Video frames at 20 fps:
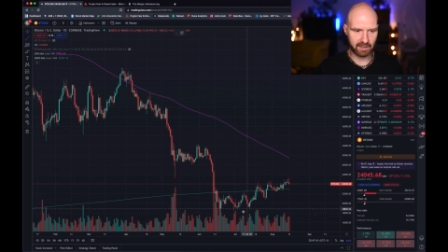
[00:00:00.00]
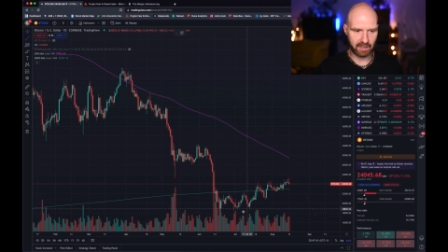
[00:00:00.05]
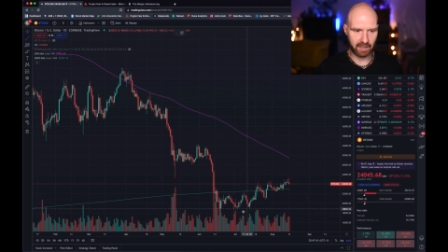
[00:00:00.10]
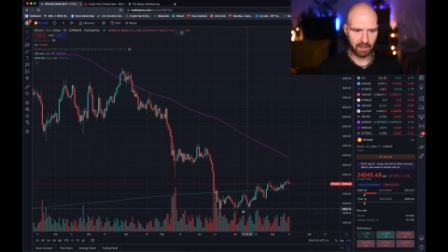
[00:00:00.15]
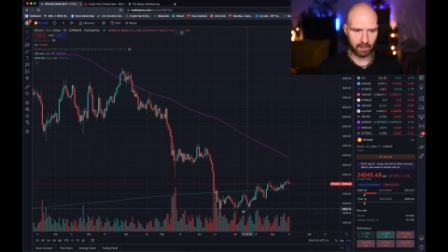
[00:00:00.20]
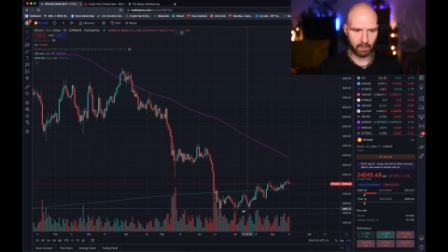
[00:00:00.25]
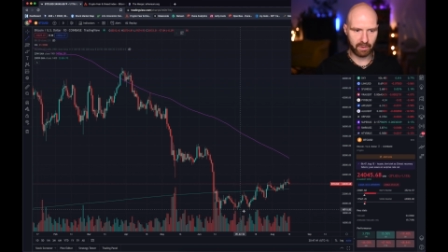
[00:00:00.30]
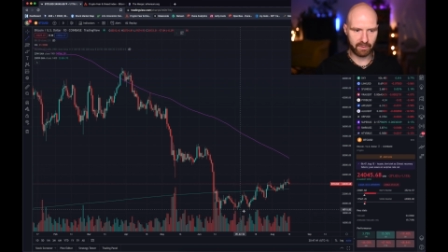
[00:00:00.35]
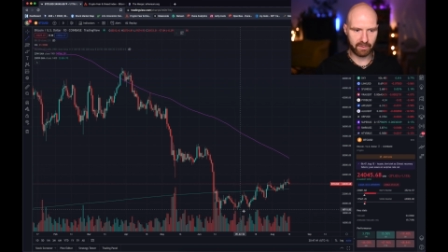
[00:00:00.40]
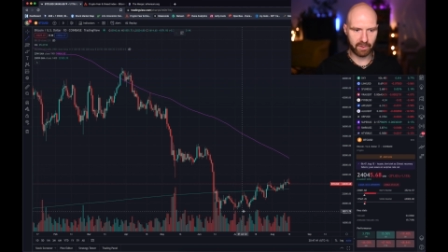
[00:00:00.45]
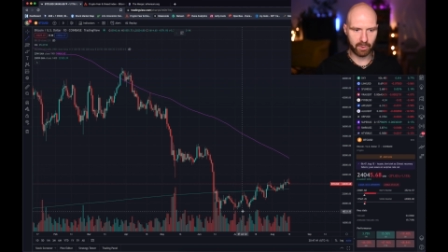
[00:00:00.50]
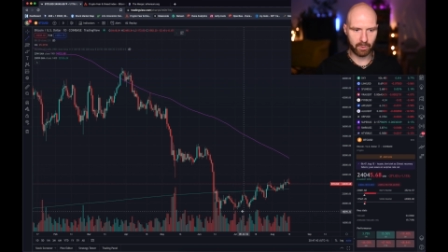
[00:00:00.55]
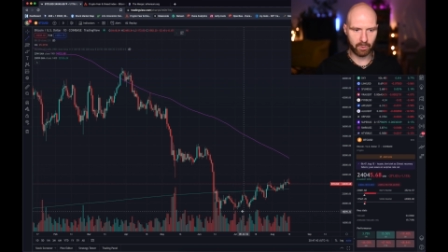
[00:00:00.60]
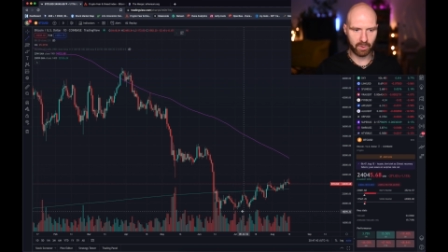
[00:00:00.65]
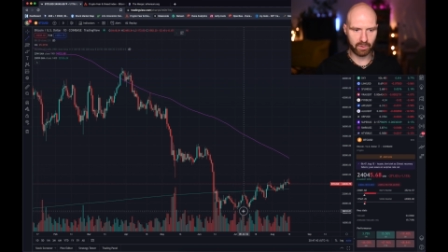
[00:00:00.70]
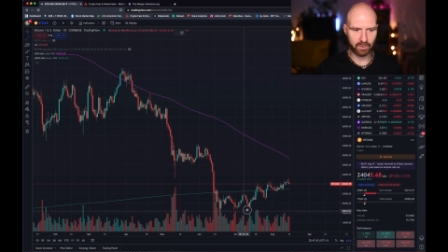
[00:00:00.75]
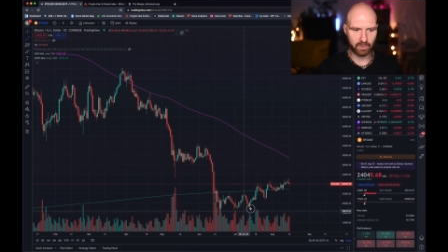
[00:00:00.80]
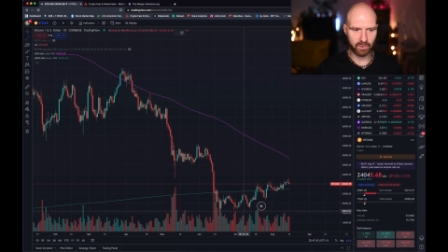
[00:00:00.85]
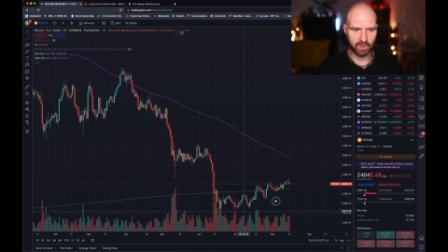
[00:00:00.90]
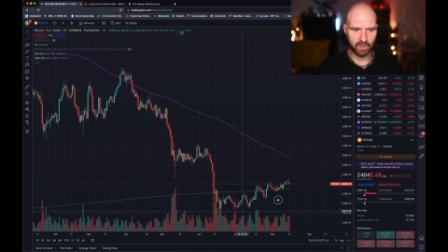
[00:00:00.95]
however you
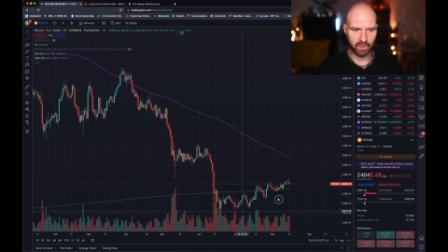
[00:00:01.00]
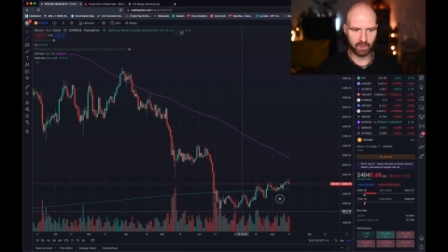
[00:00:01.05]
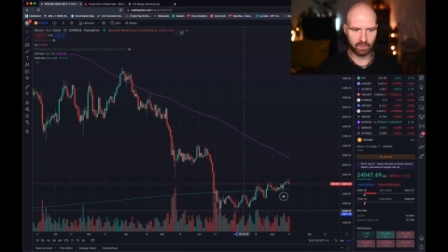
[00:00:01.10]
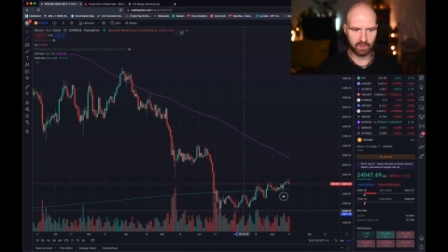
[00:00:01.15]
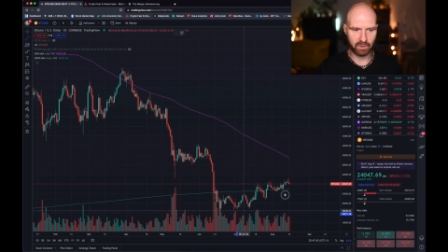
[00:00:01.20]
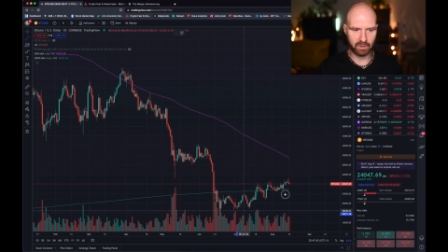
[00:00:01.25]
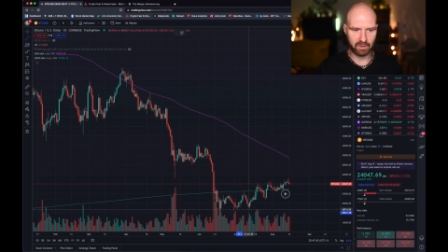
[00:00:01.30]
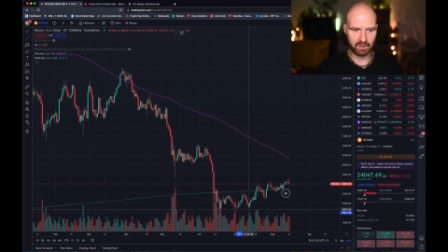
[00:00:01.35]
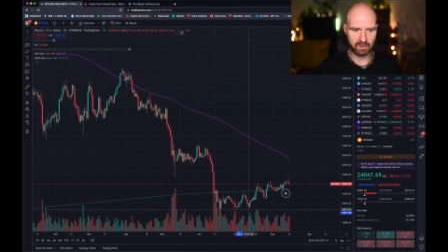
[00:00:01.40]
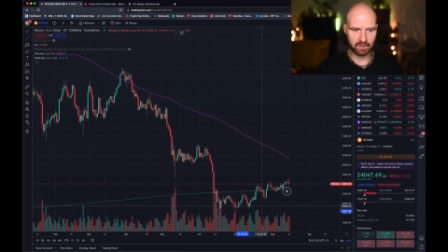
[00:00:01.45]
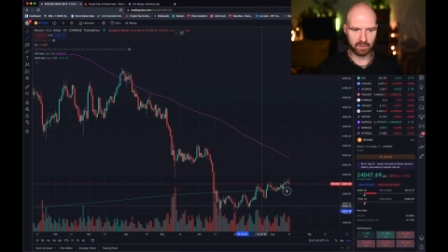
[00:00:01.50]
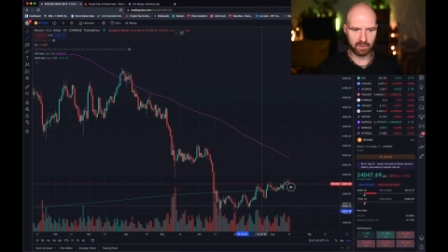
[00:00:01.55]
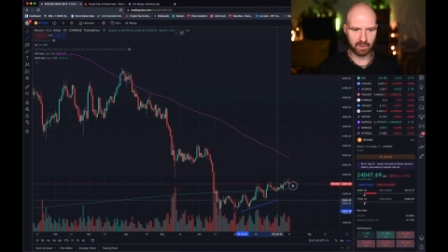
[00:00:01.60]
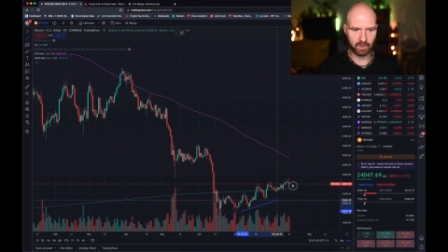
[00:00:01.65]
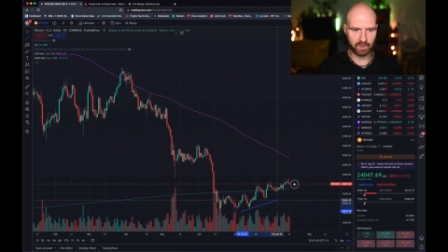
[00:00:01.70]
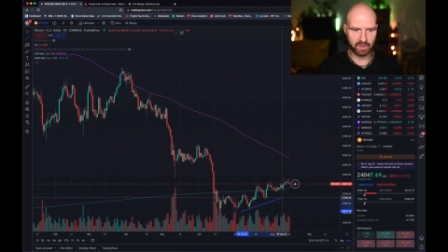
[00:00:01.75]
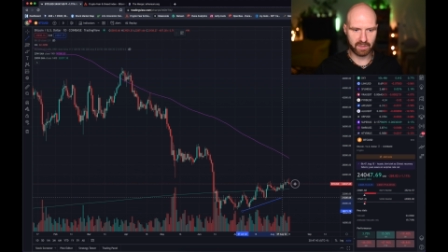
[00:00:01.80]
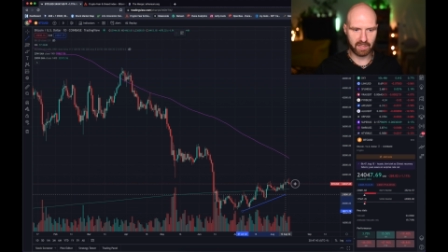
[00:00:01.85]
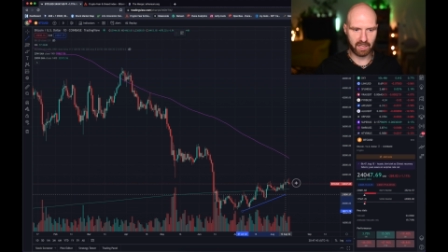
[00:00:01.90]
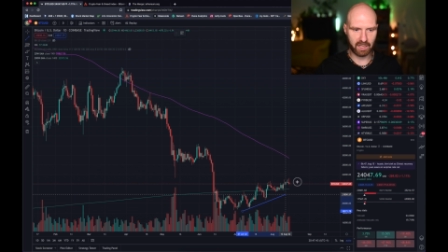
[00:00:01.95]
want to draw the,
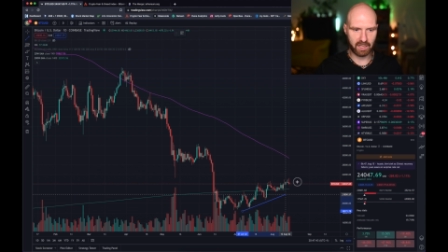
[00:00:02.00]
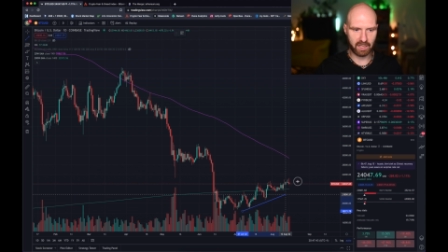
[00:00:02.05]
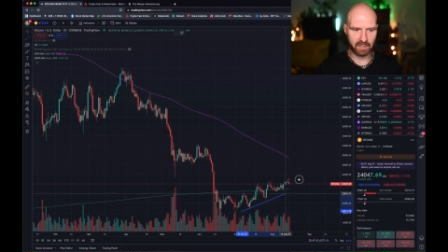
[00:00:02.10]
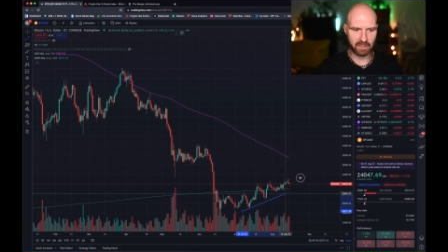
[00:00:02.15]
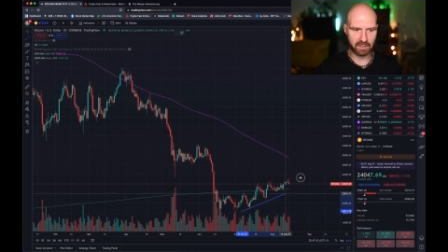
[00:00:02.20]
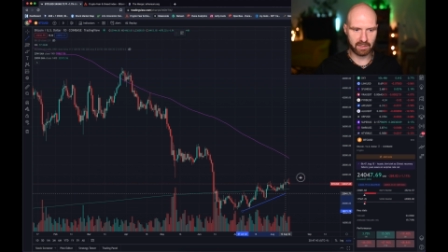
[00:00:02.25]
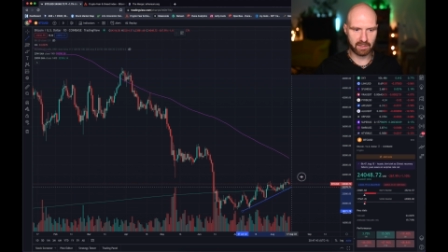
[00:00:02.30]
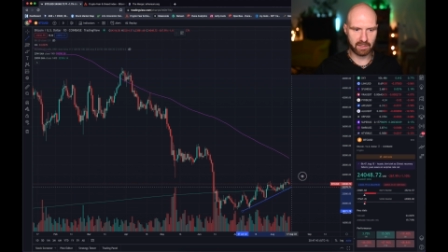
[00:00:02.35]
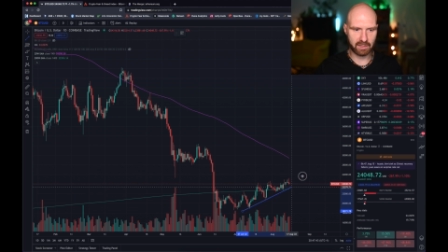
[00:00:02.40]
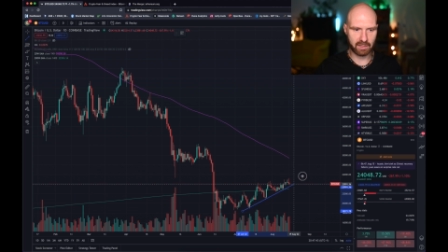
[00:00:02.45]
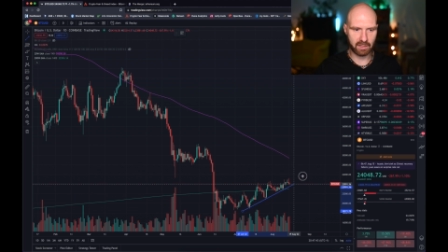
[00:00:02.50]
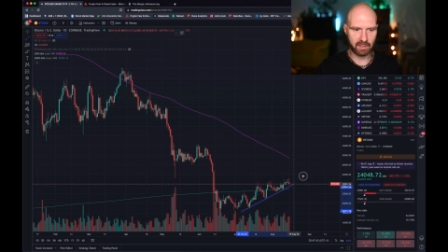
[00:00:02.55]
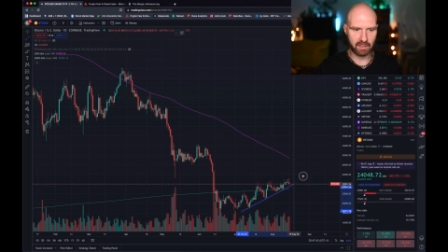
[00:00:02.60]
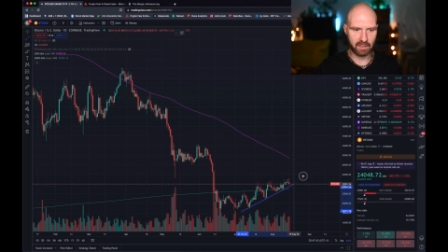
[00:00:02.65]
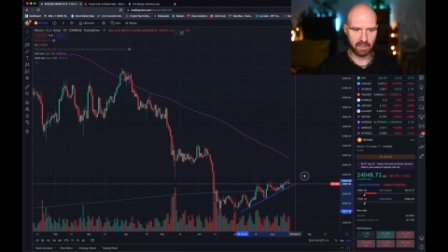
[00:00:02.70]
those lines.